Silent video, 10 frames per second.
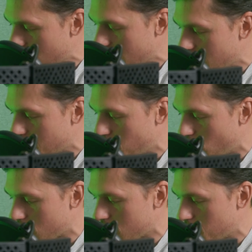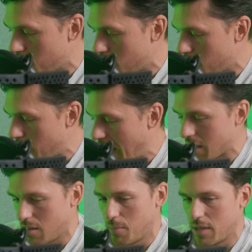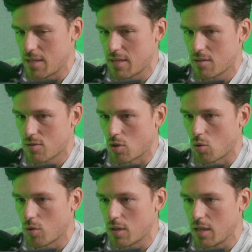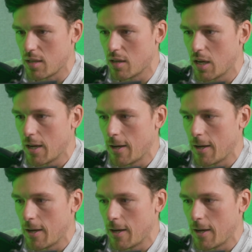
really an important puzzle piece. So the